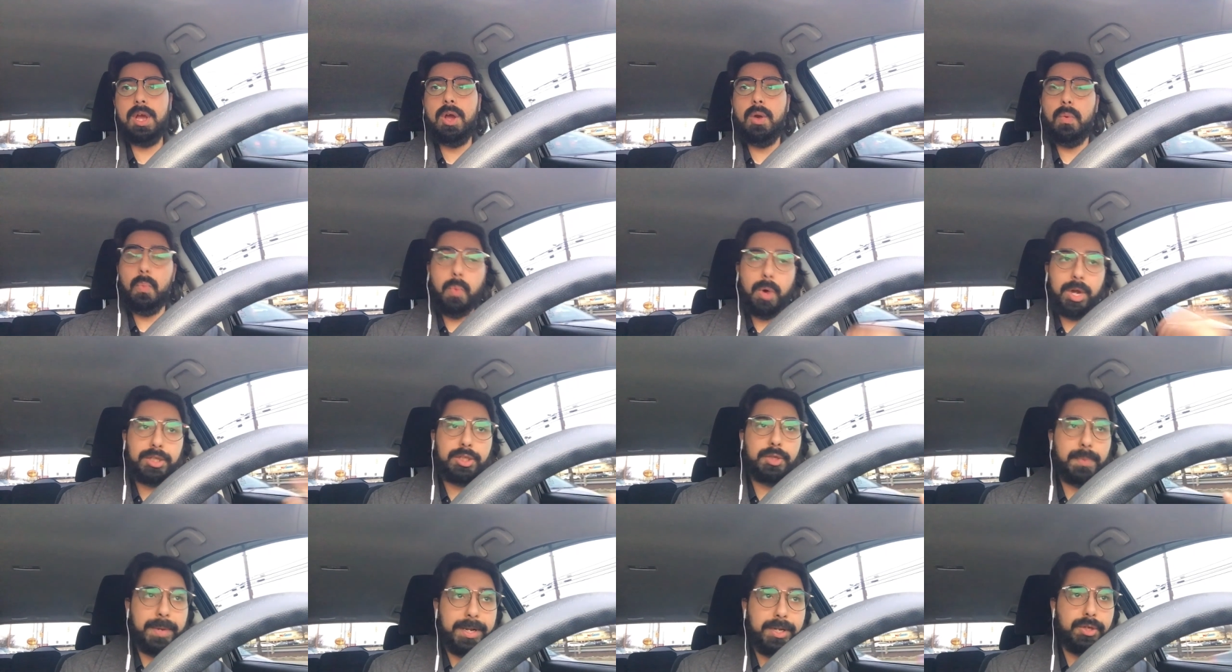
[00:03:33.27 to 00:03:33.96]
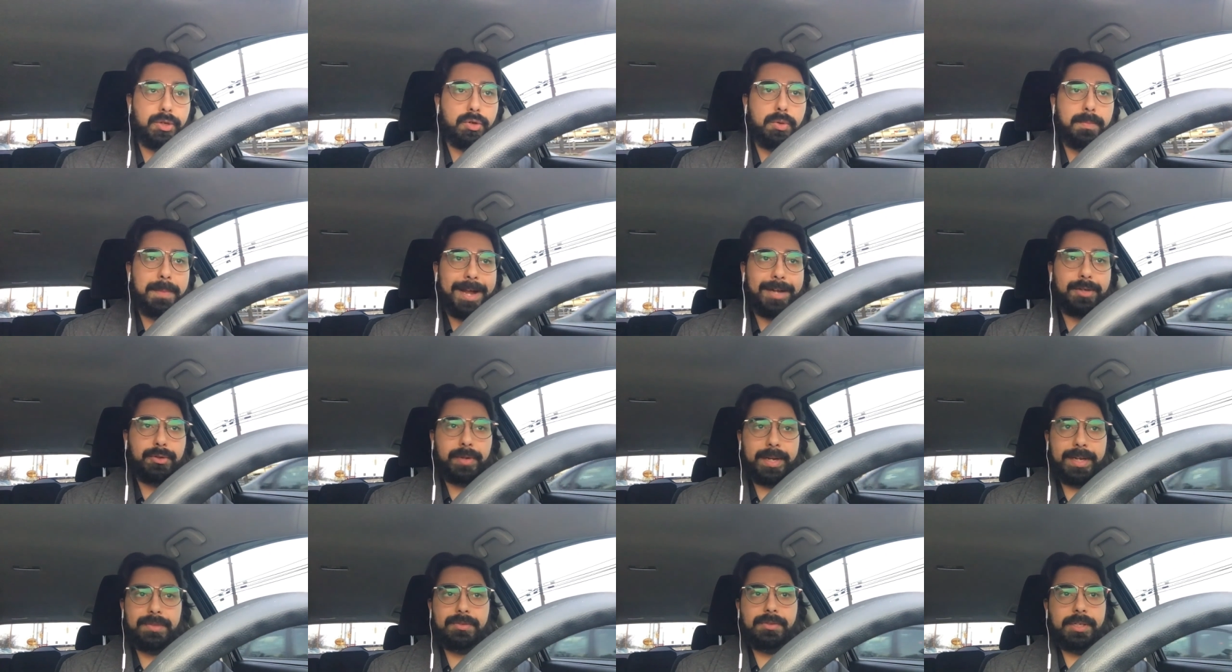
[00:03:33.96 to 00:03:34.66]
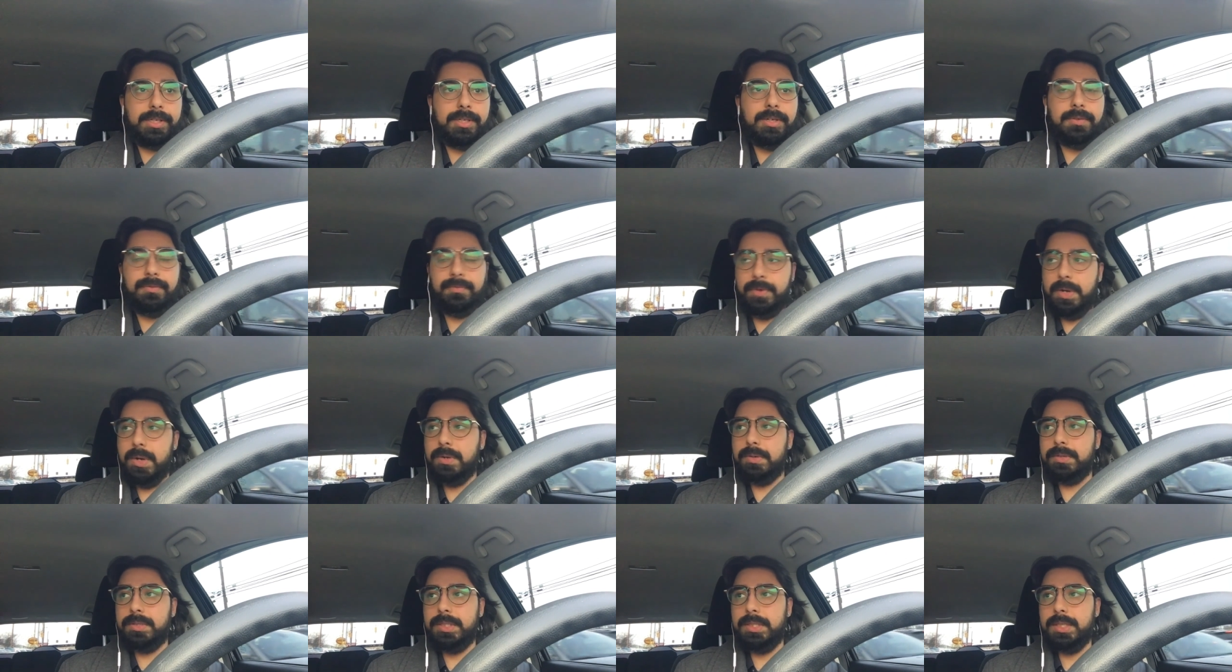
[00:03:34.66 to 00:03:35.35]
What do we do about transgender
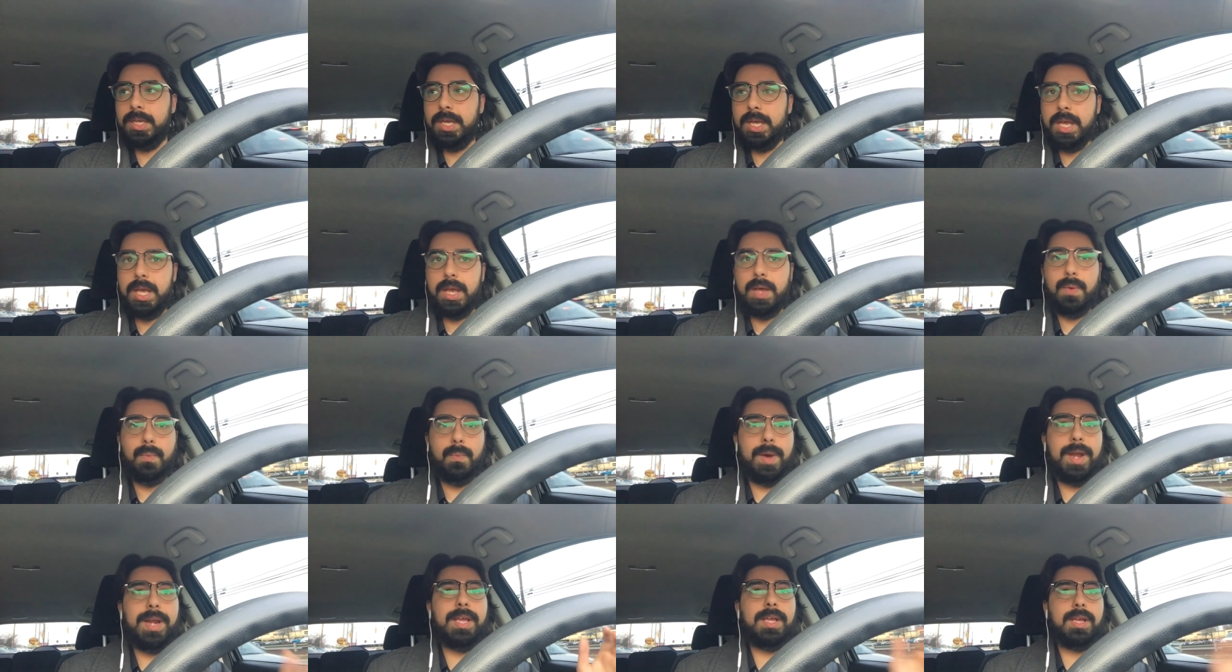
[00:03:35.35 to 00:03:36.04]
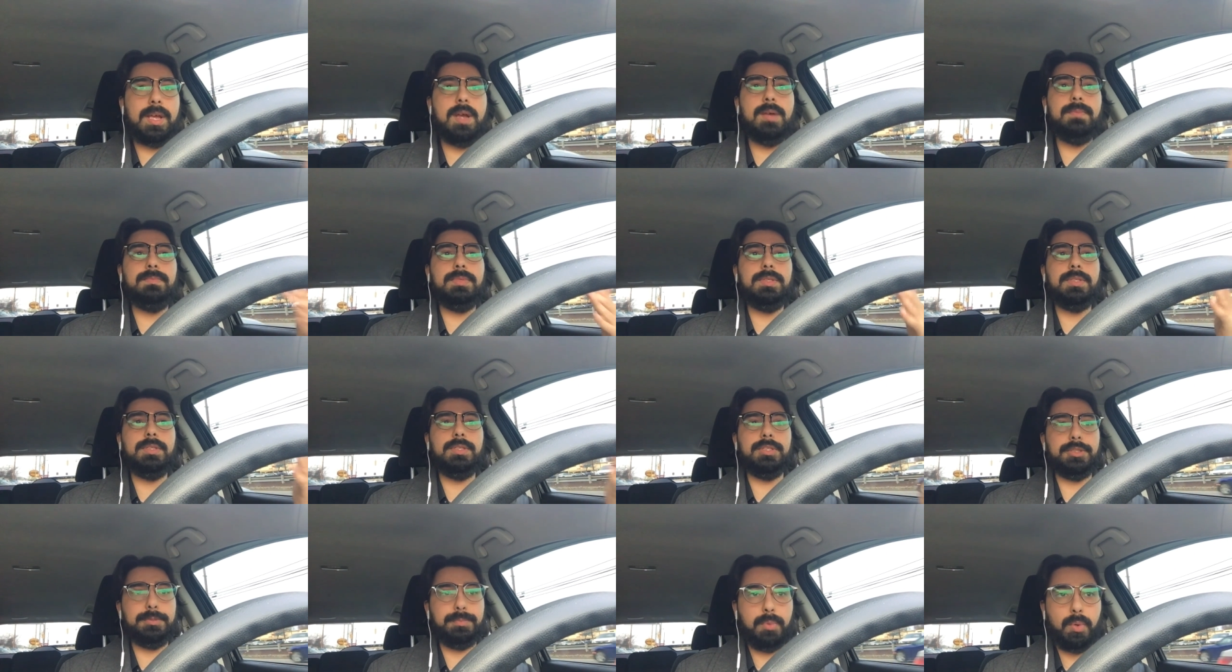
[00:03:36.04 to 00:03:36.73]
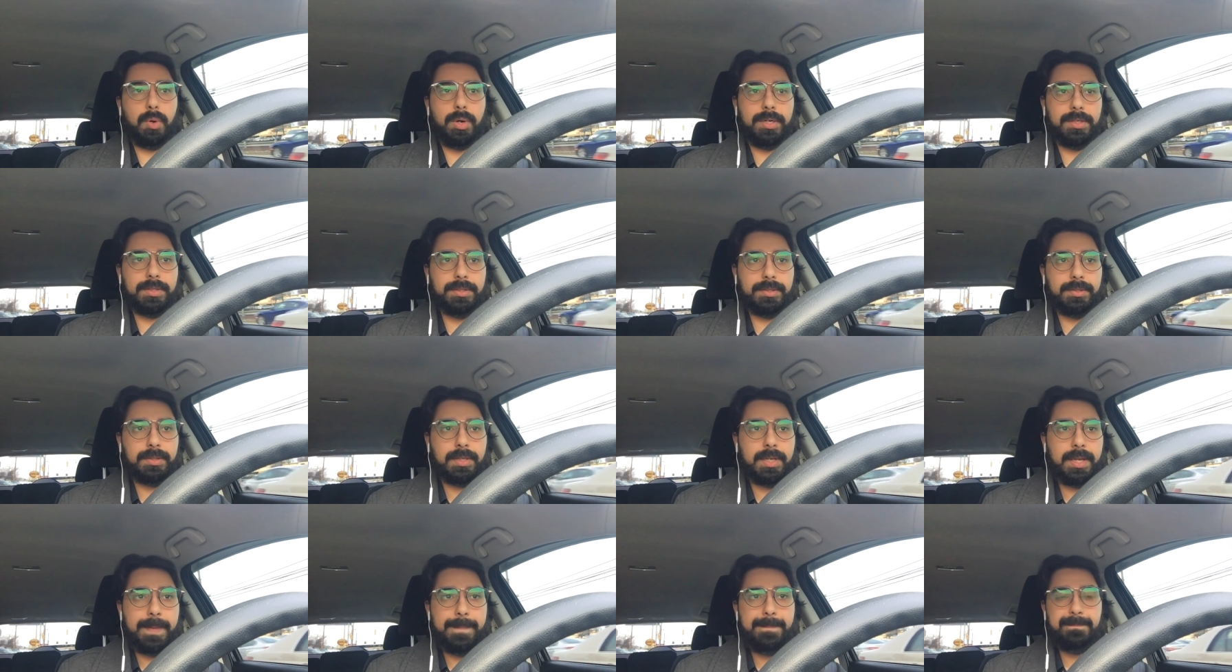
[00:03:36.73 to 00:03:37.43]
folks when it comes to sports?
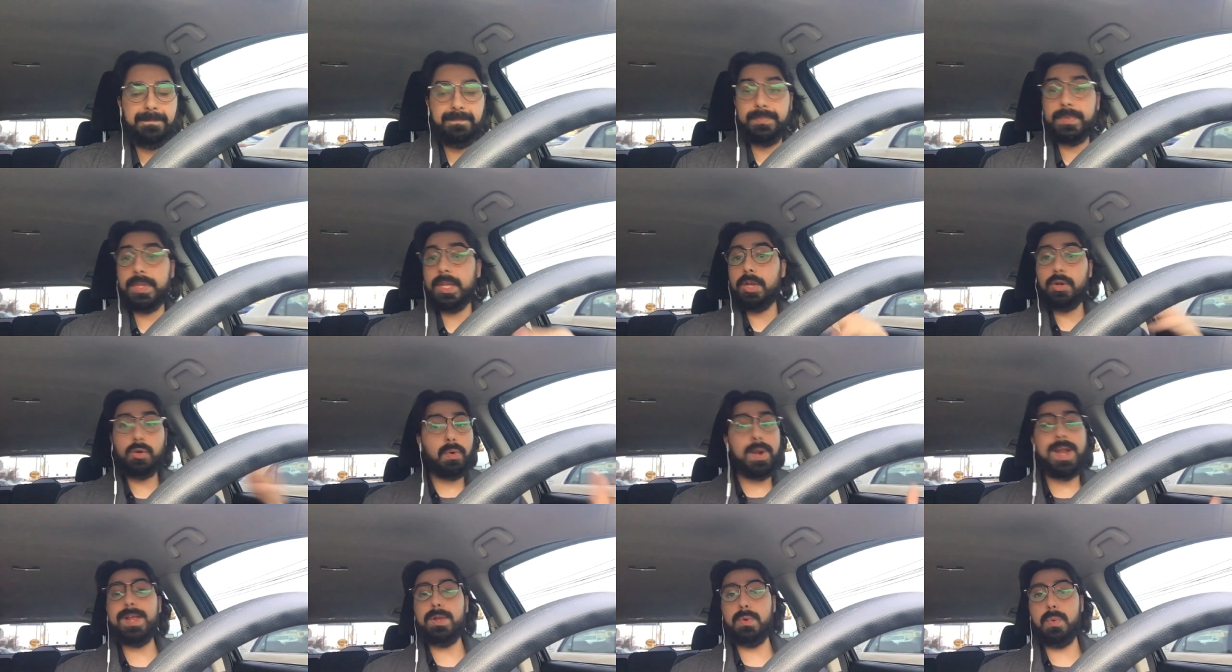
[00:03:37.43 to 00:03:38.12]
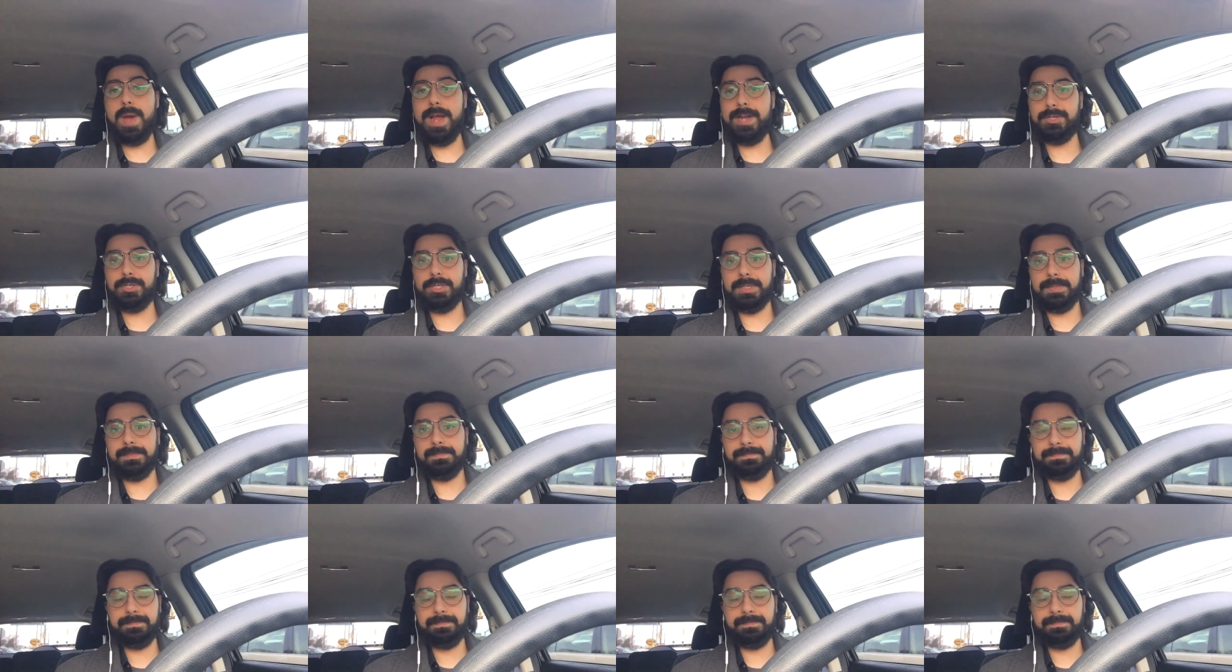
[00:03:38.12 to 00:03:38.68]
Great question.